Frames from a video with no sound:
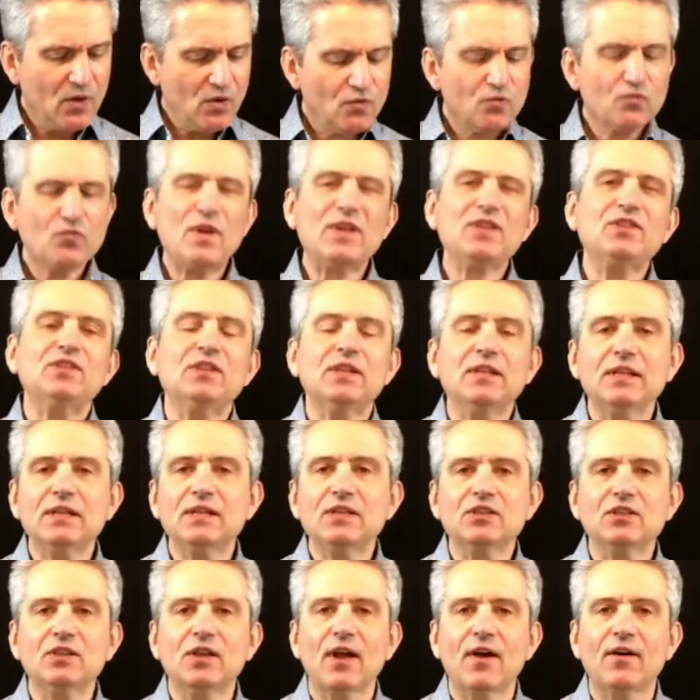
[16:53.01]
resting in
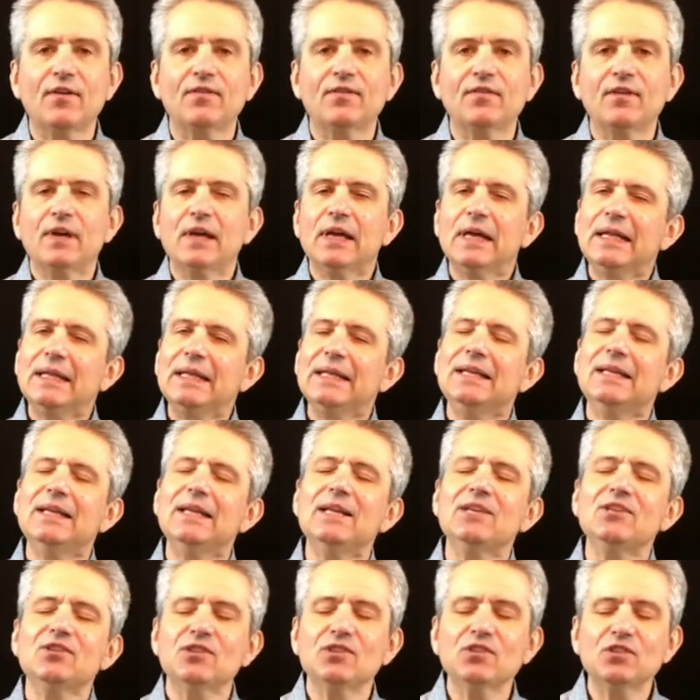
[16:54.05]
His love.
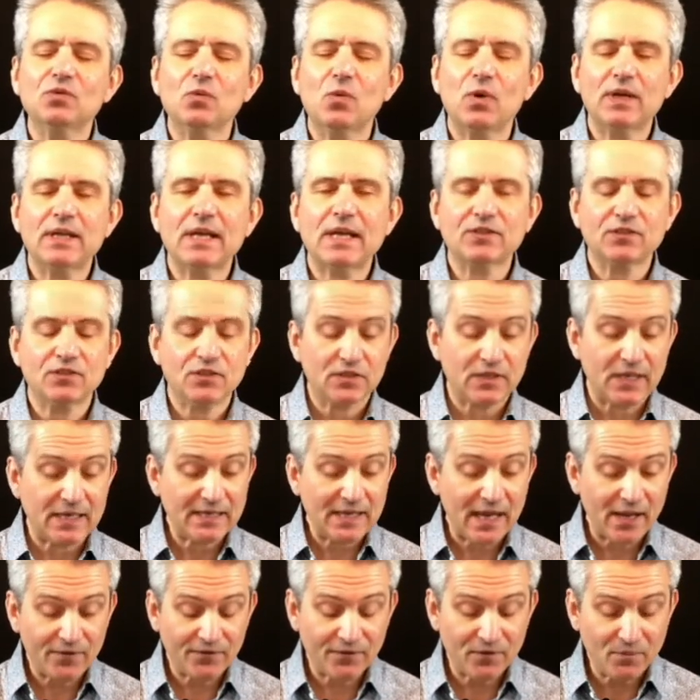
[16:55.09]
Listen to what He has to say.
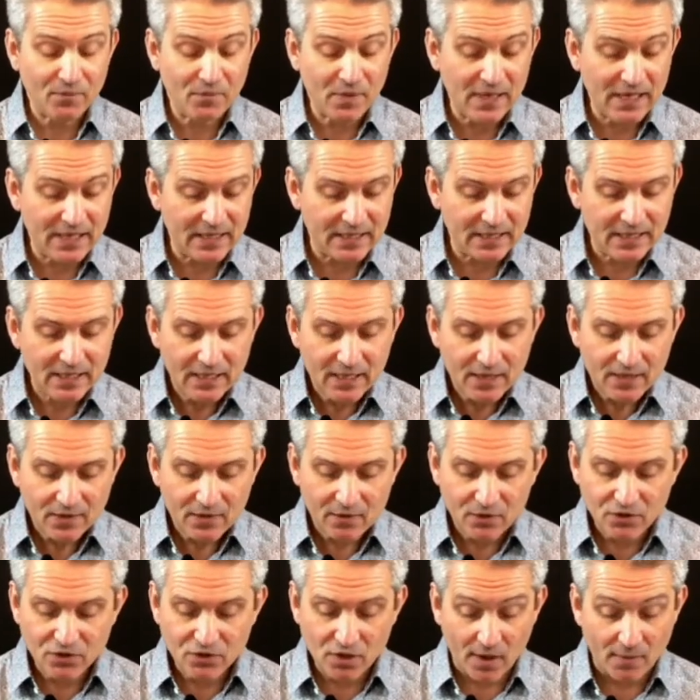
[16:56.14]
Now for me, there
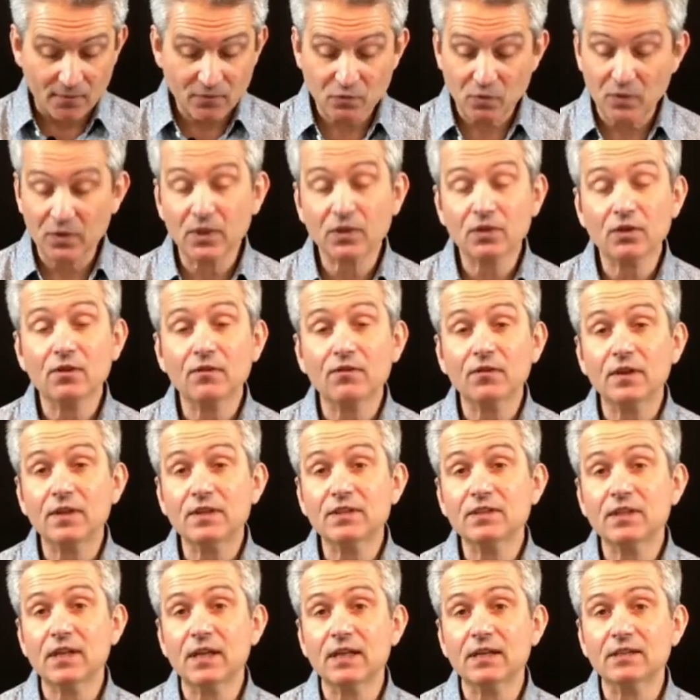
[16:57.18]
are times when I don't feel He
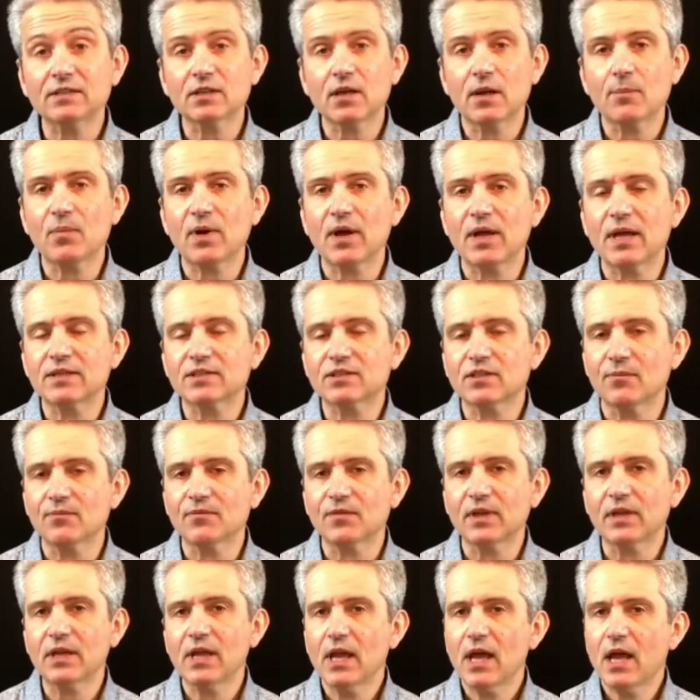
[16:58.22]
says something,